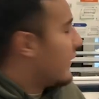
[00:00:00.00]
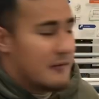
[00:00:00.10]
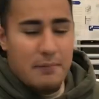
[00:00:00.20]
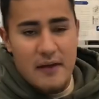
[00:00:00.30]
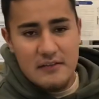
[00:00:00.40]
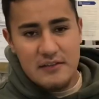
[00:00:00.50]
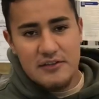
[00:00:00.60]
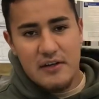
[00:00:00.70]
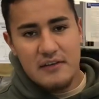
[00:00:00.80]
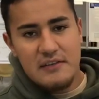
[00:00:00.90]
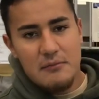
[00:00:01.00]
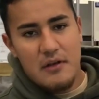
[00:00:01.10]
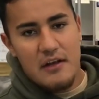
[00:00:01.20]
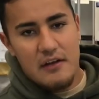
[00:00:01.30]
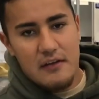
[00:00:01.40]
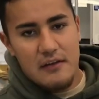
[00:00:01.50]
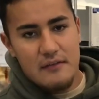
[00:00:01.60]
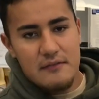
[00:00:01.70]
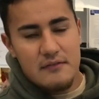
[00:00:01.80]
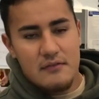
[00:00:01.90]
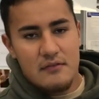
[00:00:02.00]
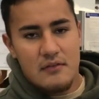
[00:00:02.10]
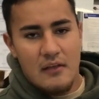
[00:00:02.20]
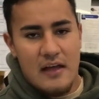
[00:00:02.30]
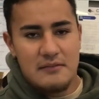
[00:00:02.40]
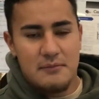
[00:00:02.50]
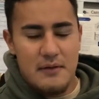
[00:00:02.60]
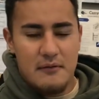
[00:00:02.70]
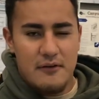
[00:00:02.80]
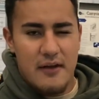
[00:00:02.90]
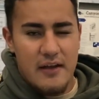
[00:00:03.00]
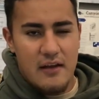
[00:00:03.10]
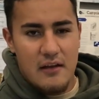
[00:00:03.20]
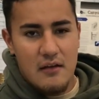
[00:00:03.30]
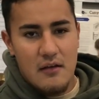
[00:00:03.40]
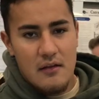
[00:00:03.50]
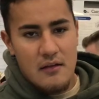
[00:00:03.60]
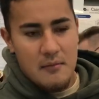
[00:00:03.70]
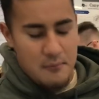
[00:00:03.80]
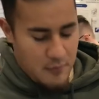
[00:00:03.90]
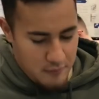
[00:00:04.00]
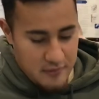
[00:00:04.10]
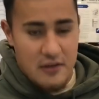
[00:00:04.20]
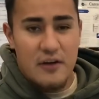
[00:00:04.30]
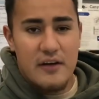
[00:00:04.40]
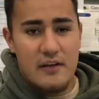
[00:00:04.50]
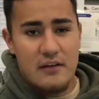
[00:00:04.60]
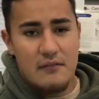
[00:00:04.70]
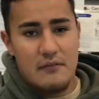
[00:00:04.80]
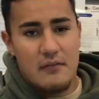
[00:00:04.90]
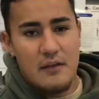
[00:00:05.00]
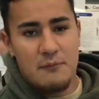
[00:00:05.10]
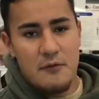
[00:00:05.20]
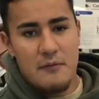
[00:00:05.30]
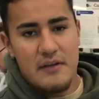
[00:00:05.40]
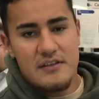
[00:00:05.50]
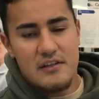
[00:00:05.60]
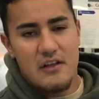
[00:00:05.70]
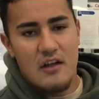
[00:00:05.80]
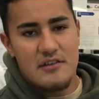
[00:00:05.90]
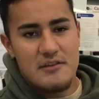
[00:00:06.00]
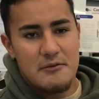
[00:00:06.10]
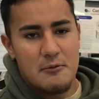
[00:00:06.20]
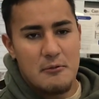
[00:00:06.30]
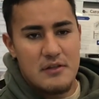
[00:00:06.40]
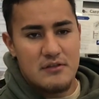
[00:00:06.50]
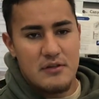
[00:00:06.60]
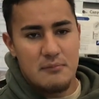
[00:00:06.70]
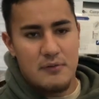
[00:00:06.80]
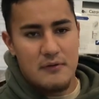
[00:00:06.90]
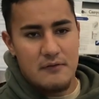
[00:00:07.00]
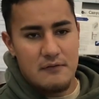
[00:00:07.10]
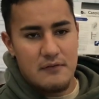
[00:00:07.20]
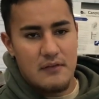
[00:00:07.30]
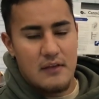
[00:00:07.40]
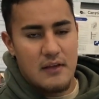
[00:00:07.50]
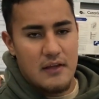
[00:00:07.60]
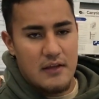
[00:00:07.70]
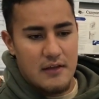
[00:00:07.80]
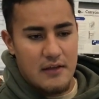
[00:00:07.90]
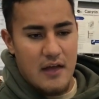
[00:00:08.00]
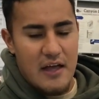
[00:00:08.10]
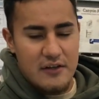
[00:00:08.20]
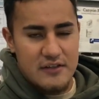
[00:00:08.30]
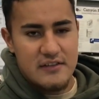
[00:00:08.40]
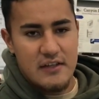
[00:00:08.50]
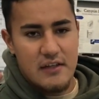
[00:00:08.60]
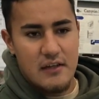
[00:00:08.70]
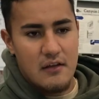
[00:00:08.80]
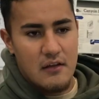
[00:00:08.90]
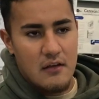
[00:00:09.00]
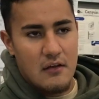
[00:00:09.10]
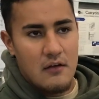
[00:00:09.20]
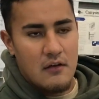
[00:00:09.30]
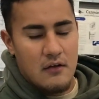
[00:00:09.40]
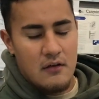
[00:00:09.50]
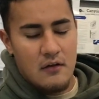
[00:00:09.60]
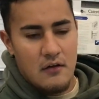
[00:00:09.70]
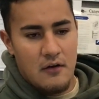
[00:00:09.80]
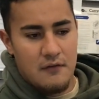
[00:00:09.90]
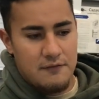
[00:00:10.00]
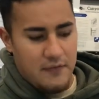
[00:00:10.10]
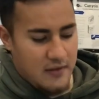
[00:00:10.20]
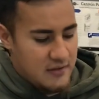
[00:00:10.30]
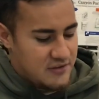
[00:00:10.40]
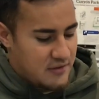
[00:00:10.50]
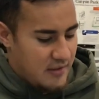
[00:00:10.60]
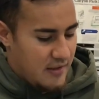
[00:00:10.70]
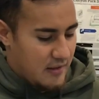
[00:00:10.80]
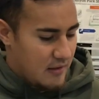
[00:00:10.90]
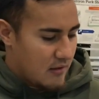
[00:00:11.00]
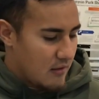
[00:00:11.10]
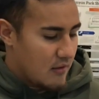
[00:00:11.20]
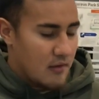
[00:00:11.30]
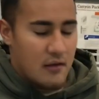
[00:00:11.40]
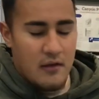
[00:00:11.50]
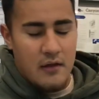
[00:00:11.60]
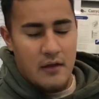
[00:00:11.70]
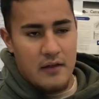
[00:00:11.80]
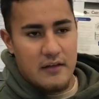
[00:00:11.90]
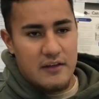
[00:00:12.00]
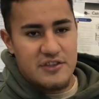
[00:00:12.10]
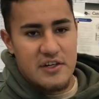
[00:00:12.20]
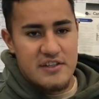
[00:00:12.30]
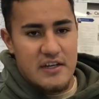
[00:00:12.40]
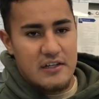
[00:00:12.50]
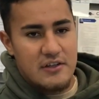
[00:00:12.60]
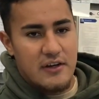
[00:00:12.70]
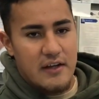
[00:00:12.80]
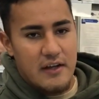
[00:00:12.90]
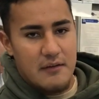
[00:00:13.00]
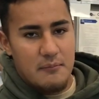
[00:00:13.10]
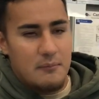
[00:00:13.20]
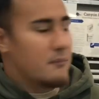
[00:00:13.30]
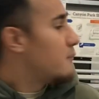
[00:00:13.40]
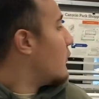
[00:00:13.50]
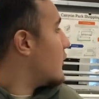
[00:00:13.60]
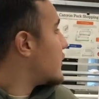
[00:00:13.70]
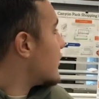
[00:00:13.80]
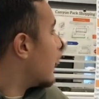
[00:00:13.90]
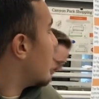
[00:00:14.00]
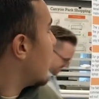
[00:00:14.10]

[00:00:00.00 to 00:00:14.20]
In the past, a training simulator has been created, but with current improvement in technology, we want to improve the accuracy of each kick in the trajectory motion.